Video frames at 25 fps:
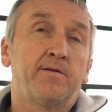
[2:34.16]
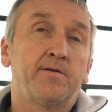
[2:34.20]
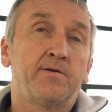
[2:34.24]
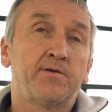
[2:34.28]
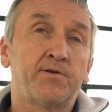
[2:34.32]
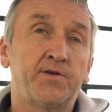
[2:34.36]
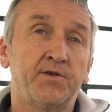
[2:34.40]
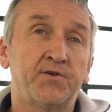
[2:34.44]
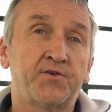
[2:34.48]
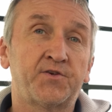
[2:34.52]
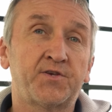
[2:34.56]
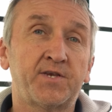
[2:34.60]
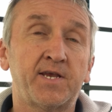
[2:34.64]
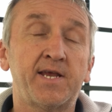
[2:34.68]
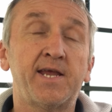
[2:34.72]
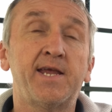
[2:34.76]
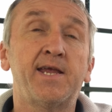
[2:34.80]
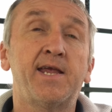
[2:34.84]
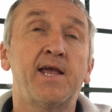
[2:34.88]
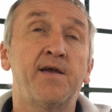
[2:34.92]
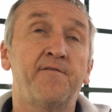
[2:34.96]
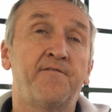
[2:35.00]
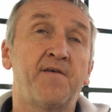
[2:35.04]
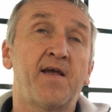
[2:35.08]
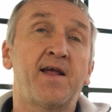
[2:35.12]
to see
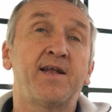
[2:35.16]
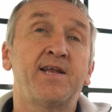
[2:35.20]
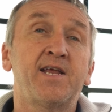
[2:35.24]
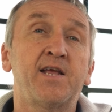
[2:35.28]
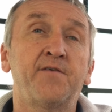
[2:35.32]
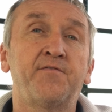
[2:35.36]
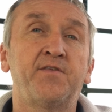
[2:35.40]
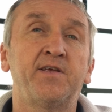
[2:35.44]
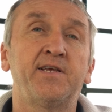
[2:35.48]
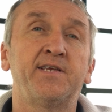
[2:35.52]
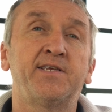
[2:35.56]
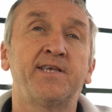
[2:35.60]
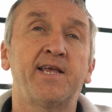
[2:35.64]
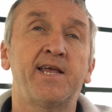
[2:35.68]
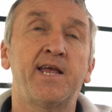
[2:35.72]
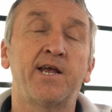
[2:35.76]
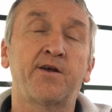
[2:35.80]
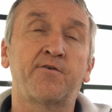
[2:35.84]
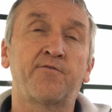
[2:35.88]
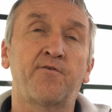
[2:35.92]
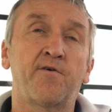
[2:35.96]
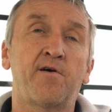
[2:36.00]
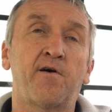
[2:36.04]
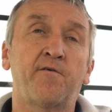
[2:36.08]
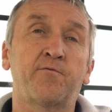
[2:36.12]
if any of these
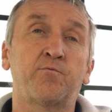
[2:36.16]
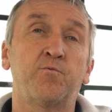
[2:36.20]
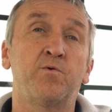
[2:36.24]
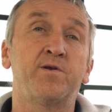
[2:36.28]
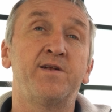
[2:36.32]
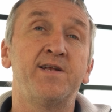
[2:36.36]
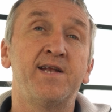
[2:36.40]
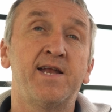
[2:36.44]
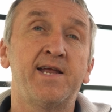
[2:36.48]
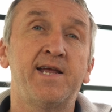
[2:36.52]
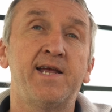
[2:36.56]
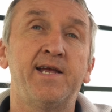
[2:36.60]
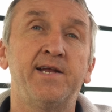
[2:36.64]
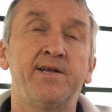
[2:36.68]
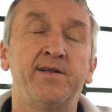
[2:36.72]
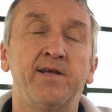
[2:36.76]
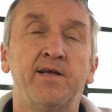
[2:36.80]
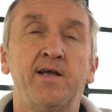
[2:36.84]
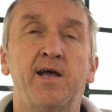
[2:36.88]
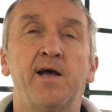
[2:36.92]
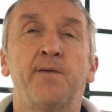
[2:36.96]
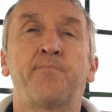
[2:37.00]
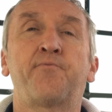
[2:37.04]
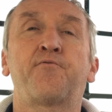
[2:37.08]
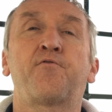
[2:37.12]
aircraft would need
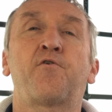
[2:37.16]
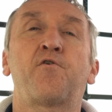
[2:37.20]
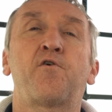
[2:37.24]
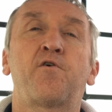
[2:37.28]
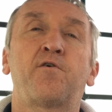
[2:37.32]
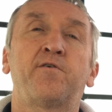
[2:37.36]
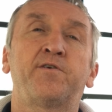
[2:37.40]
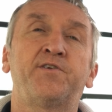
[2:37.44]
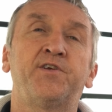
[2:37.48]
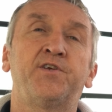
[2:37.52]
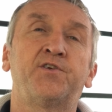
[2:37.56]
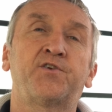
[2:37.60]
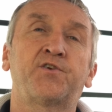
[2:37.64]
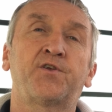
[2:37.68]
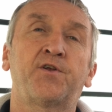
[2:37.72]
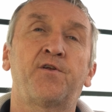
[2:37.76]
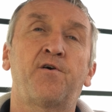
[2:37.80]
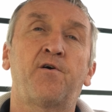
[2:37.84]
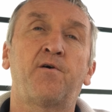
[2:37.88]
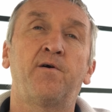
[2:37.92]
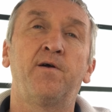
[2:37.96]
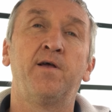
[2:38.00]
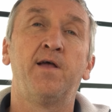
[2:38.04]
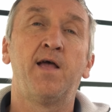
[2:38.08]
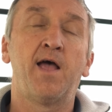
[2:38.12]
a priority slot.